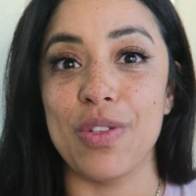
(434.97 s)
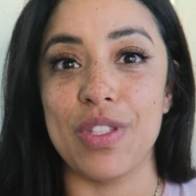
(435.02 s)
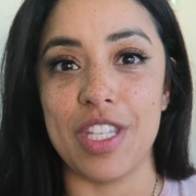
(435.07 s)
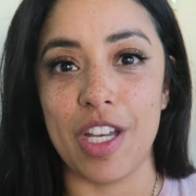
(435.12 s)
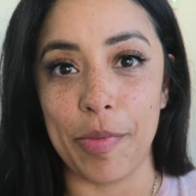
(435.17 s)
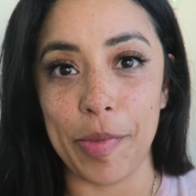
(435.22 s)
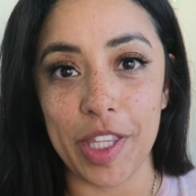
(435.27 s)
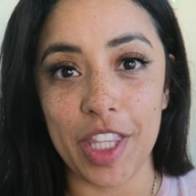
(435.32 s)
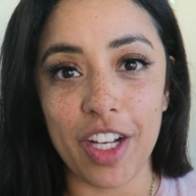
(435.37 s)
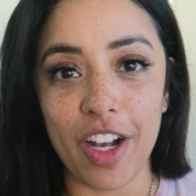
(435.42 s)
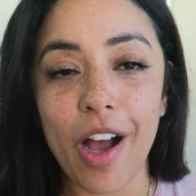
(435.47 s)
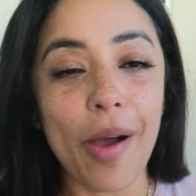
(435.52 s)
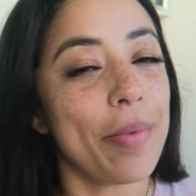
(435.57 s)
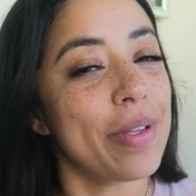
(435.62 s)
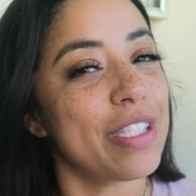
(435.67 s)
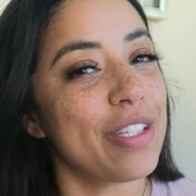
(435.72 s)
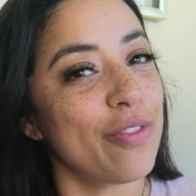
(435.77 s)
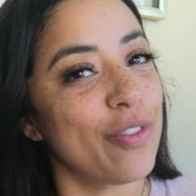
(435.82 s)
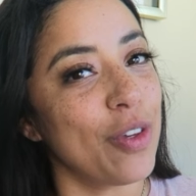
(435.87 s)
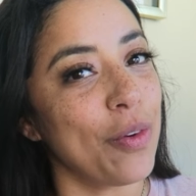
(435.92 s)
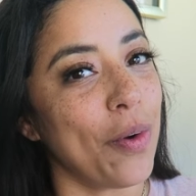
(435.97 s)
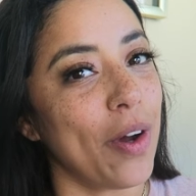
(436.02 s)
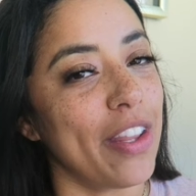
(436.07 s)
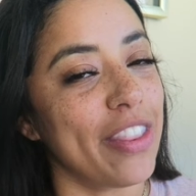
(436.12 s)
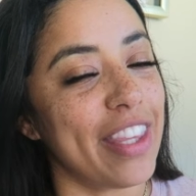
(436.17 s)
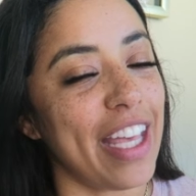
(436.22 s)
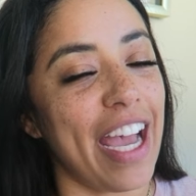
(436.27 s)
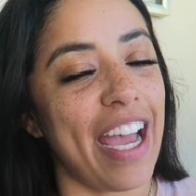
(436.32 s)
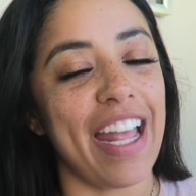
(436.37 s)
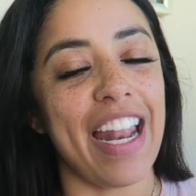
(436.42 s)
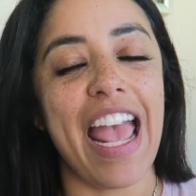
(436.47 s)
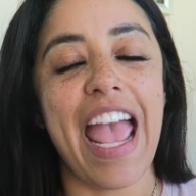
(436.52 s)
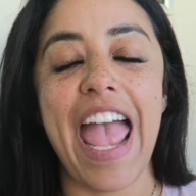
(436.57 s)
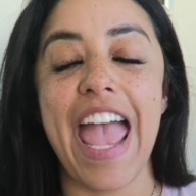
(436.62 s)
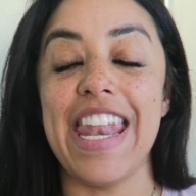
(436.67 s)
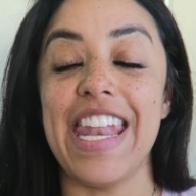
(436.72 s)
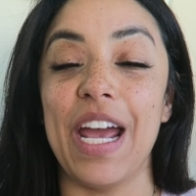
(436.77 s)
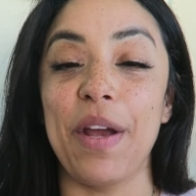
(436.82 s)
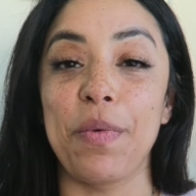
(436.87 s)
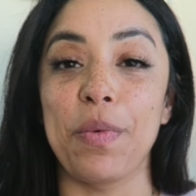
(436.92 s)
So tell me in the comments if you want that,
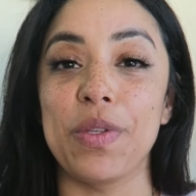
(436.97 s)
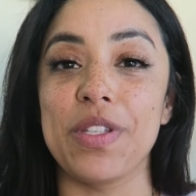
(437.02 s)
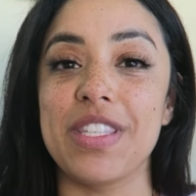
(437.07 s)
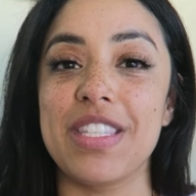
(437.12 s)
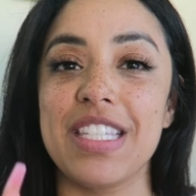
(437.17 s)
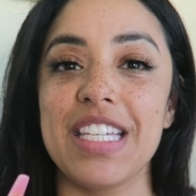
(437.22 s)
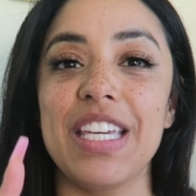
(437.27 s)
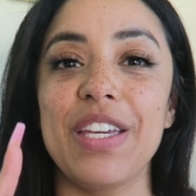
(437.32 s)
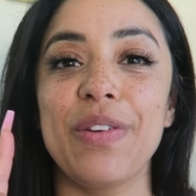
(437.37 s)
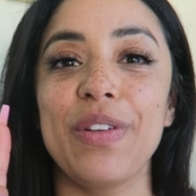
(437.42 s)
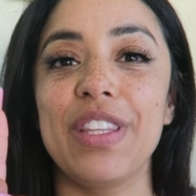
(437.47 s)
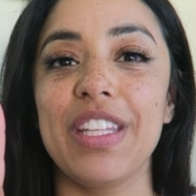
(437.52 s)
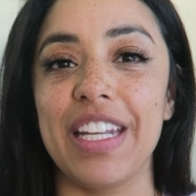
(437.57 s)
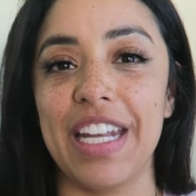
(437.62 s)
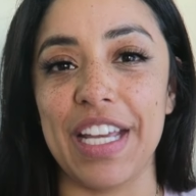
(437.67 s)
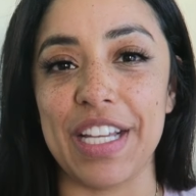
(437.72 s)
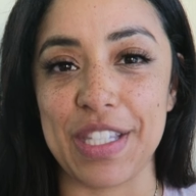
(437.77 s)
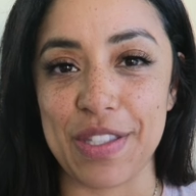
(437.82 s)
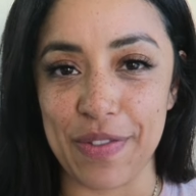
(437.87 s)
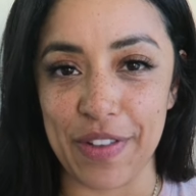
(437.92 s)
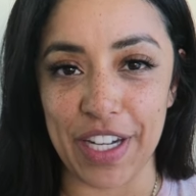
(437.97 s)
and I will see you in the next